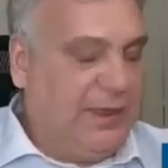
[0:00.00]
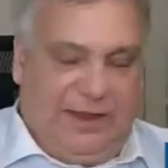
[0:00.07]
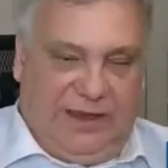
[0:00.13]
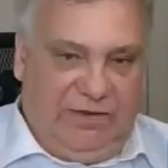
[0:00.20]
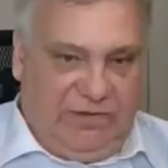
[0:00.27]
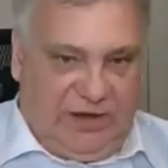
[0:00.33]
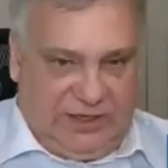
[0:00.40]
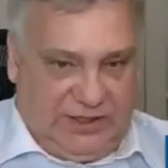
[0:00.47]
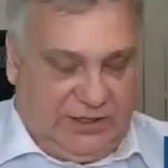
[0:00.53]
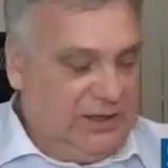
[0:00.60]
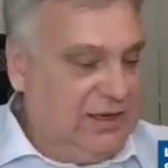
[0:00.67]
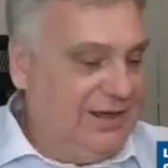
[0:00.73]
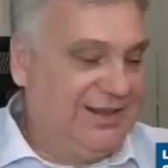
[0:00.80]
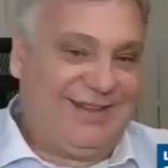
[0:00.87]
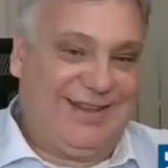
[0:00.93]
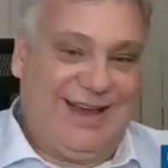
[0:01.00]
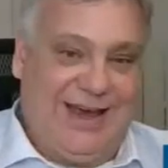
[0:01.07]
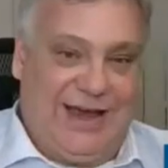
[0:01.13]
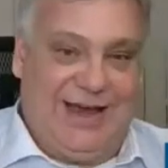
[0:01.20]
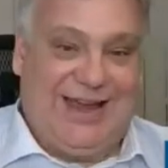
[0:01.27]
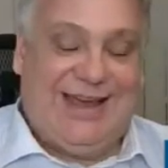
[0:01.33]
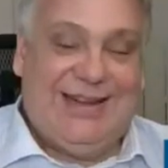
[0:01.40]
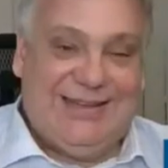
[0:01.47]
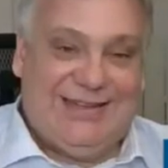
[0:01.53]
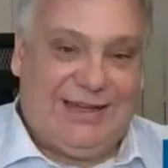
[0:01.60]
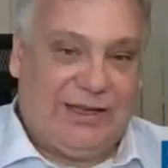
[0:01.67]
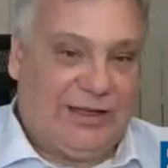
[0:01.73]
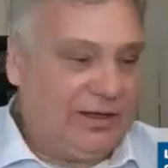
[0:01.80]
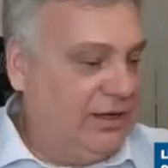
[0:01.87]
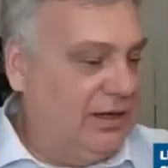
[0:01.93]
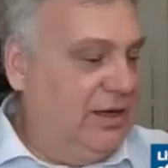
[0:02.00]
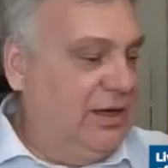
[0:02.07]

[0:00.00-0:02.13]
give us their Indian